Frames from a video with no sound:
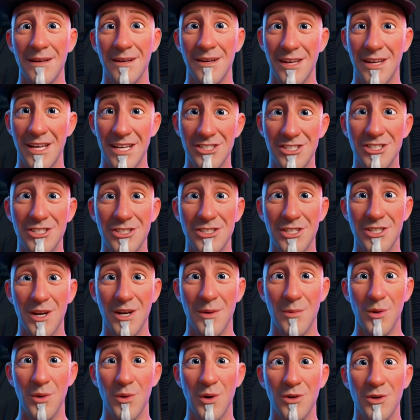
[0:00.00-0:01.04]
This is the
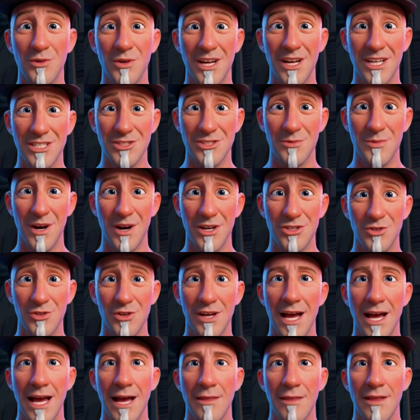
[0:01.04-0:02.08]
number one reason puzzle
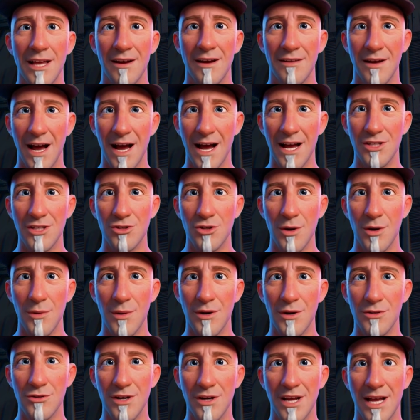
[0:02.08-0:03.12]
games have high
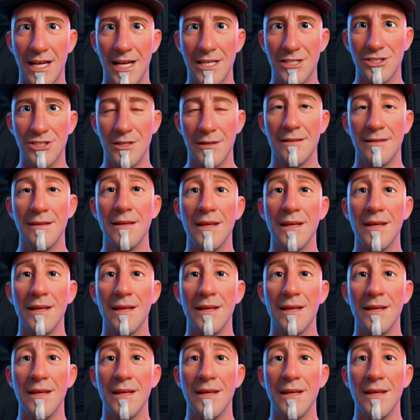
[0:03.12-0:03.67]
drop-off rates.